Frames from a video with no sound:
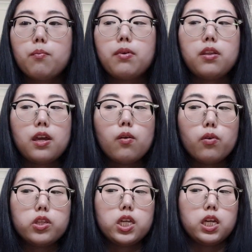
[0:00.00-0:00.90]
But now
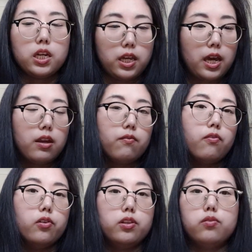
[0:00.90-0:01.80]
watching it again
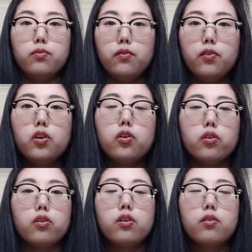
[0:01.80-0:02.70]
for this
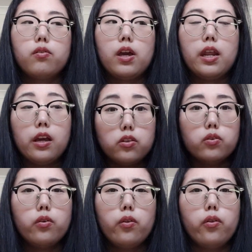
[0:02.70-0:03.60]
review, and I
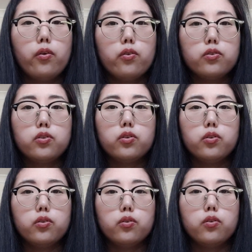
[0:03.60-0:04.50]
saw those
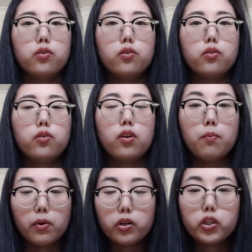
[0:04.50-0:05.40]
two
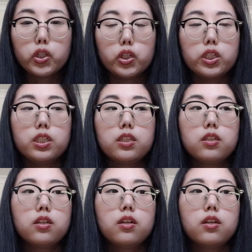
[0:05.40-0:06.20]
emotions,